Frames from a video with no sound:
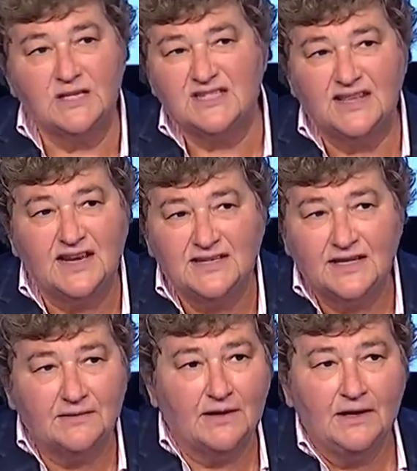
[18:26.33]
Let's say they
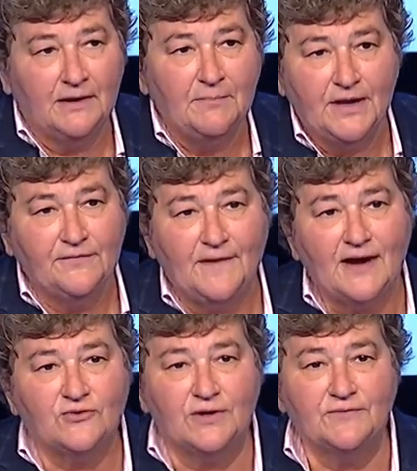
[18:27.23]
take a
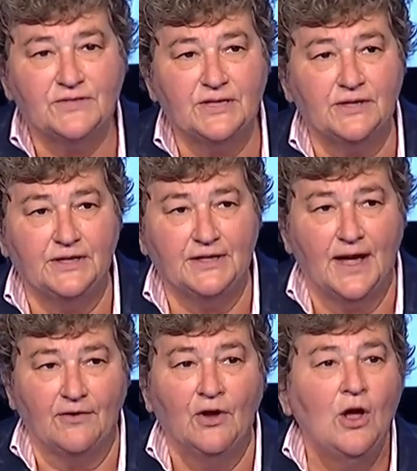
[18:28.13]
manufacturing facility
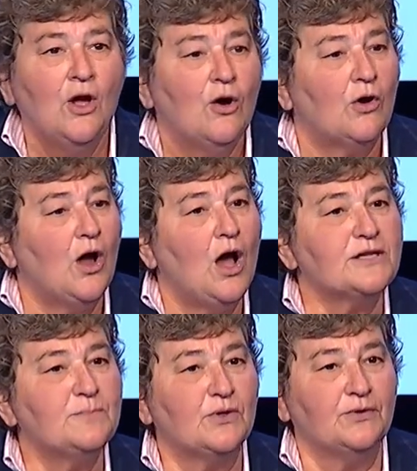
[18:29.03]
down or a
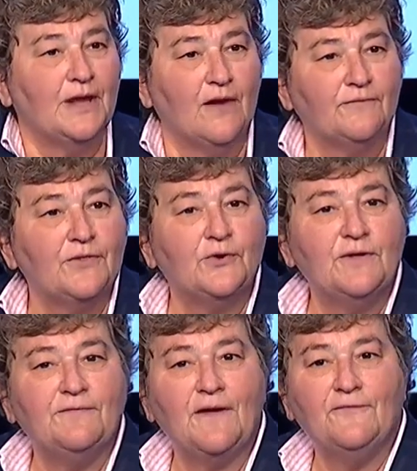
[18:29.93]
hospital down for
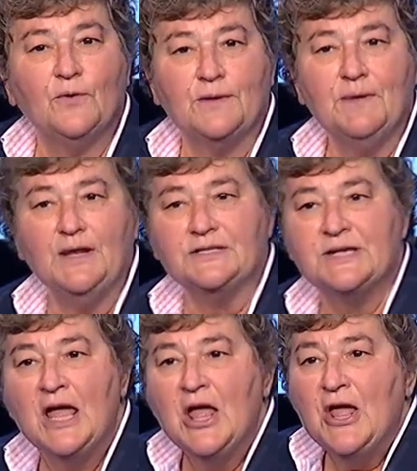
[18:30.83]
thirty-five, forty minutes.
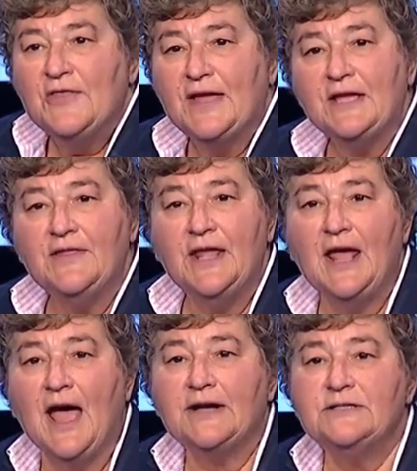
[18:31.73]
They can then
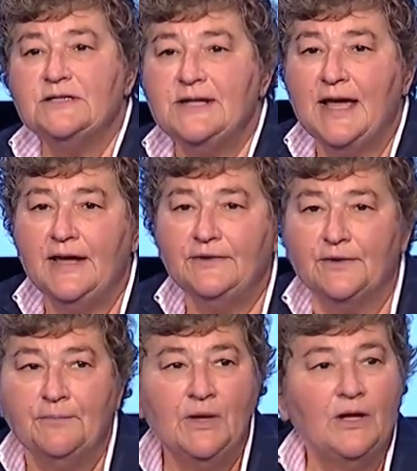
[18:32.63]
act in
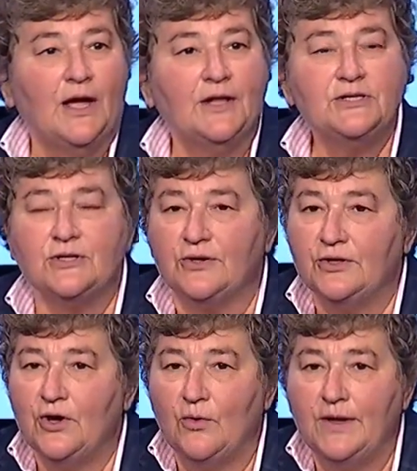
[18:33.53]
tandem and start
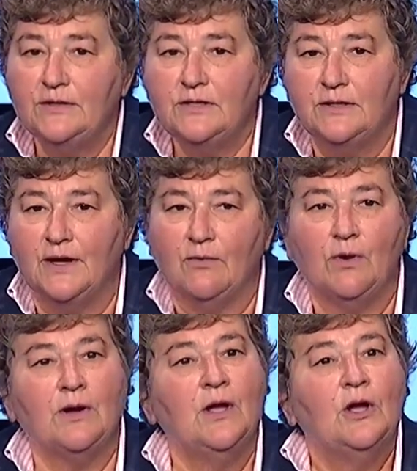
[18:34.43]
to go into the
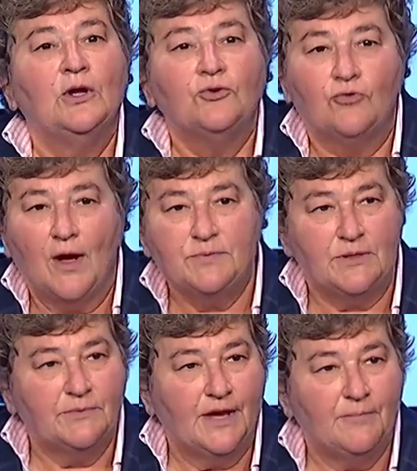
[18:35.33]
network, drop
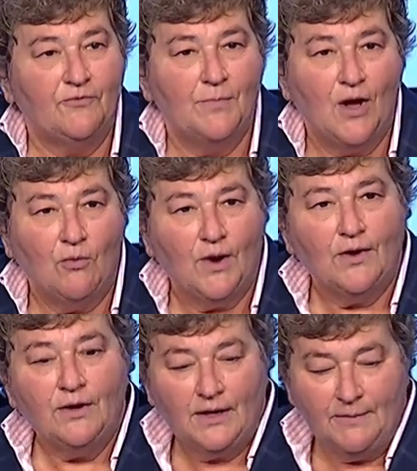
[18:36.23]
some type of
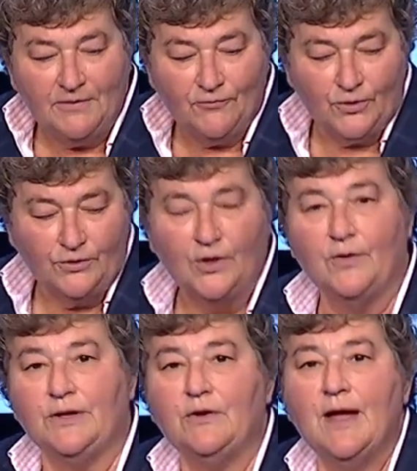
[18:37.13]
malware, and before you
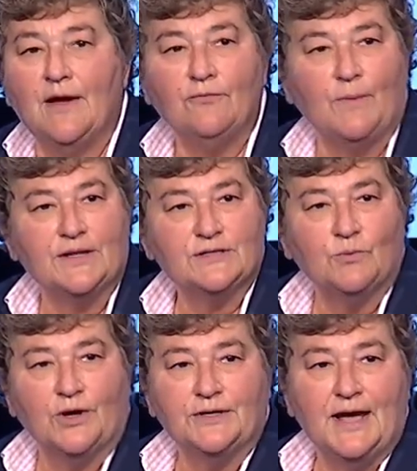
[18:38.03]
know it, you have
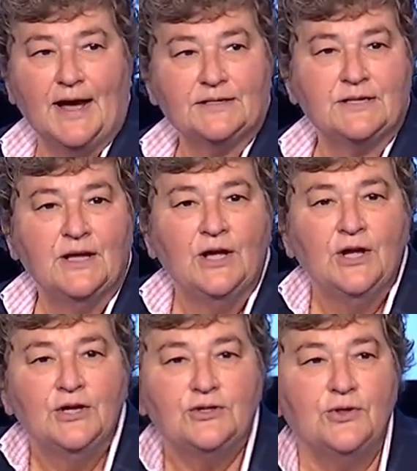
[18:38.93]
ransomware attacks.
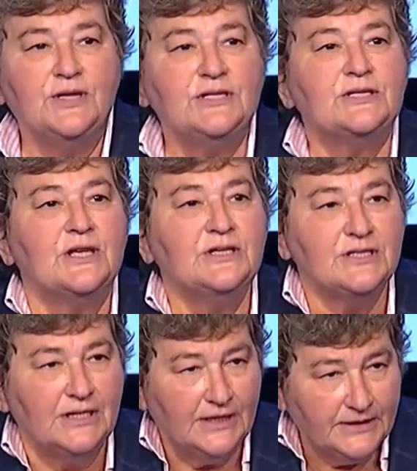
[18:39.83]
So this
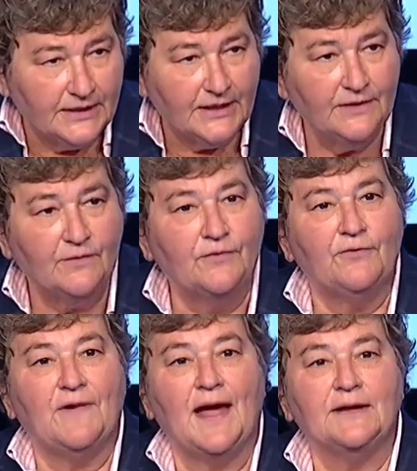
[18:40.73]
is indicative of the
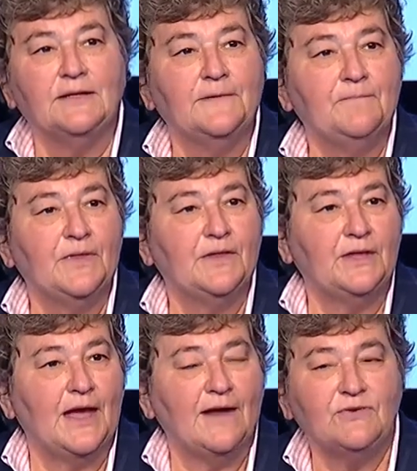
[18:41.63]
fact that
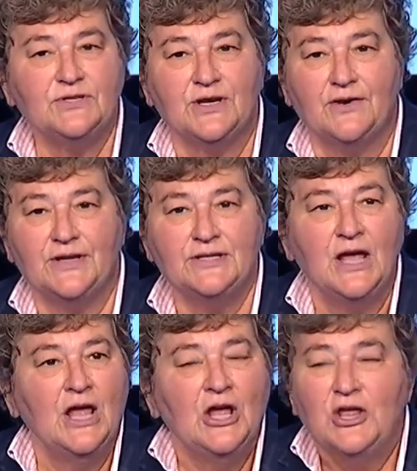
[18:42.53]
the adversaries,
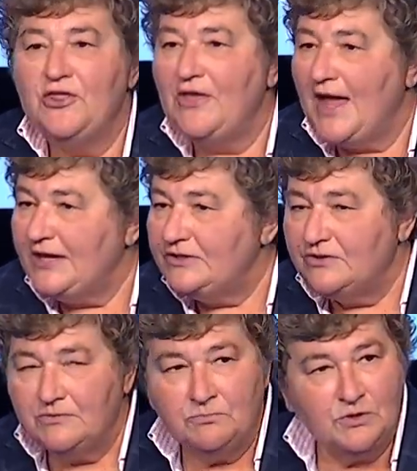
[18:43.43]
they
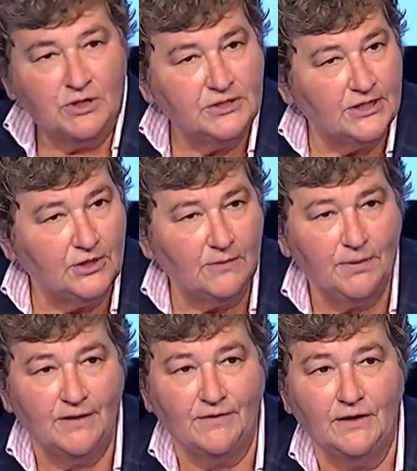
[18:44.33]
continue to
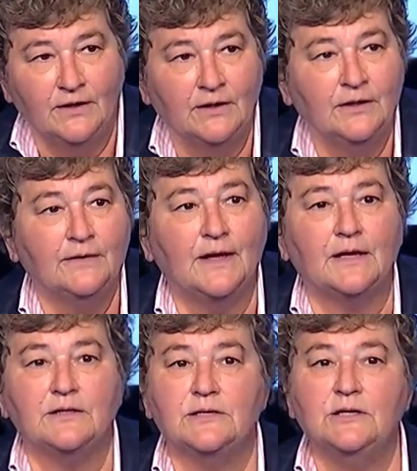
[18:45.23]
pivot. They
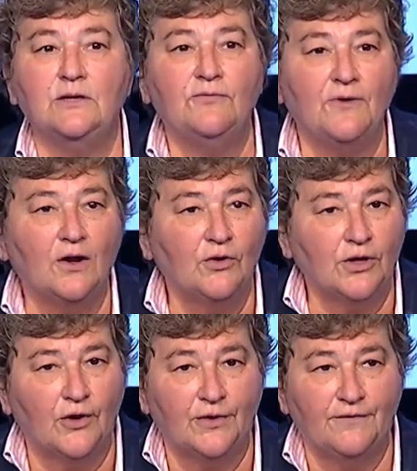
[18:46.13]
continue to follow
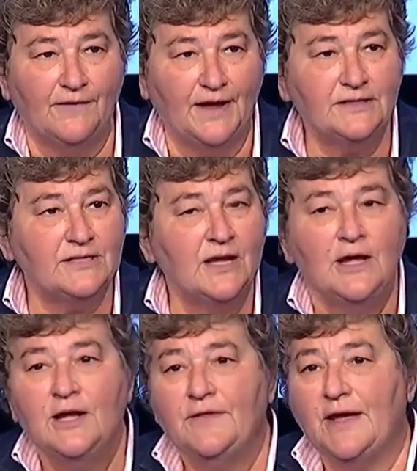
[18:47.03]
current events.
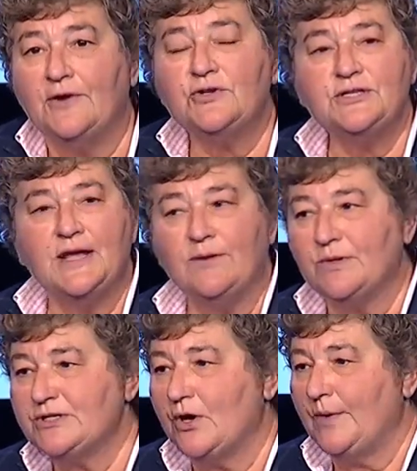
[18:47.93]
They understand
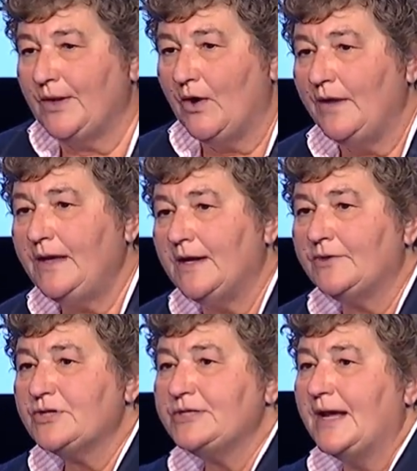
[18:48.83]
what's going on. They
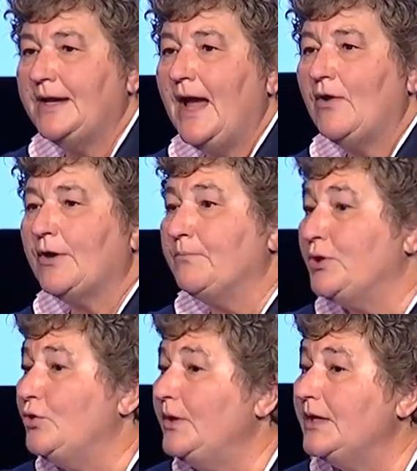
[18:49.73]
understand how
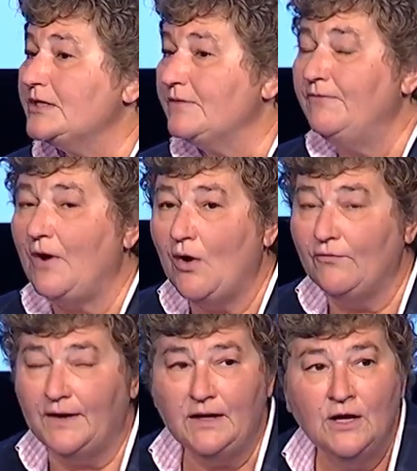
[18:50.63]
computing is
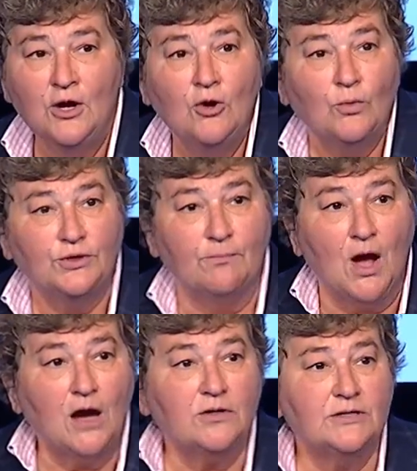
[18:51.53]
evolving. We're
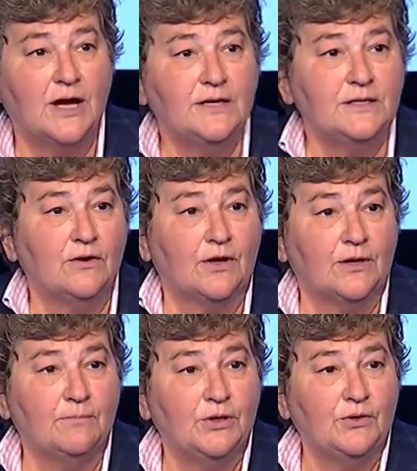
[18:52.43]
democratizing our
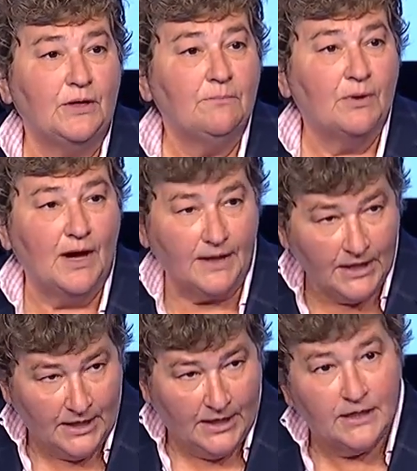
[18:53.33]
computing by
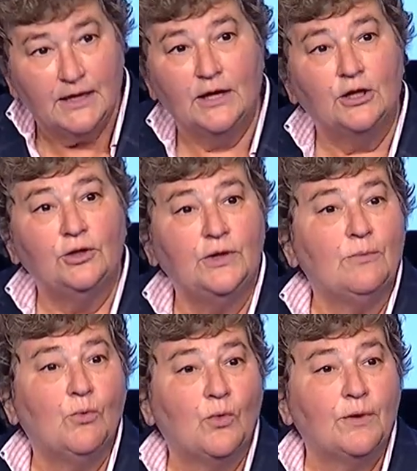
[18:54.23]

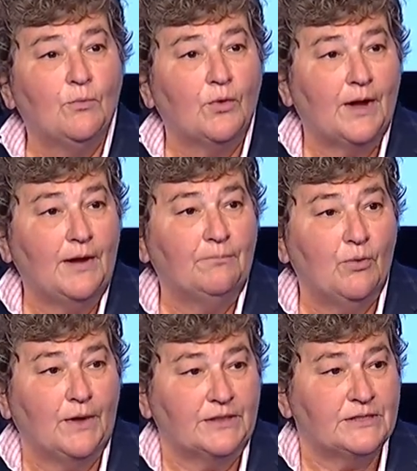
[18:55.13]
including more and more
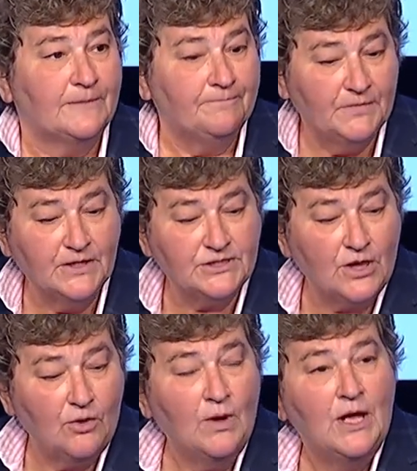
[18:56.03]
endpoints.
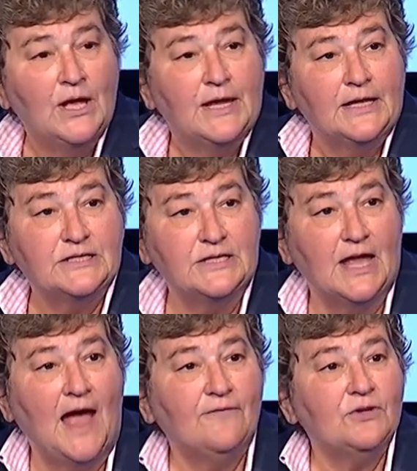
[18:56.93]
So it's the
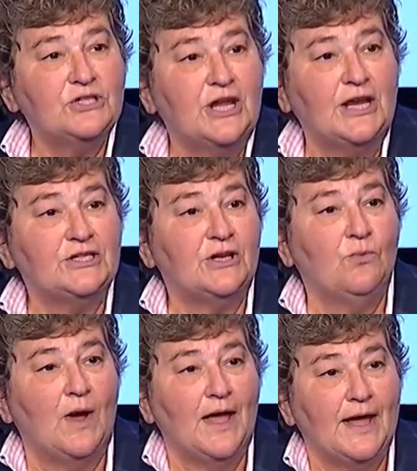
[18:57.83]
ever-changing
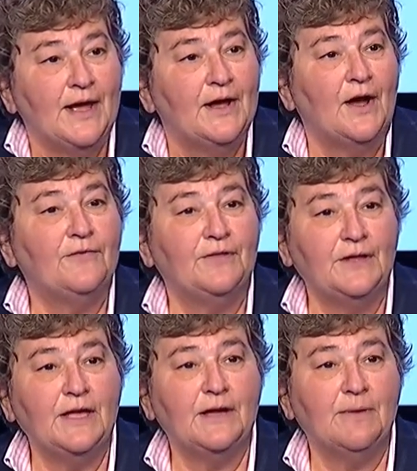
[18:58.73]
way of
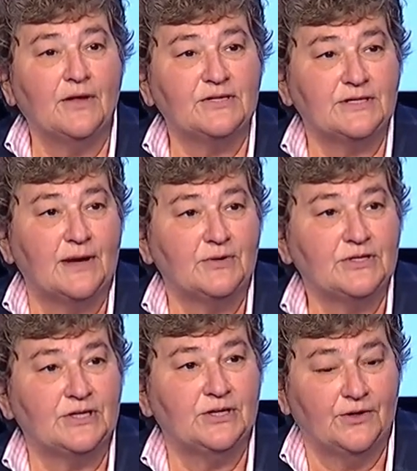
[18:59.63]
thinking about
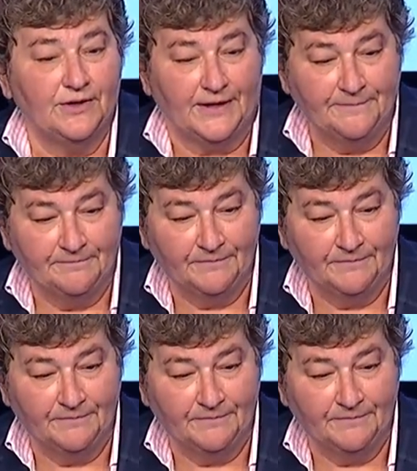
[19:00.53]
cybersecurity.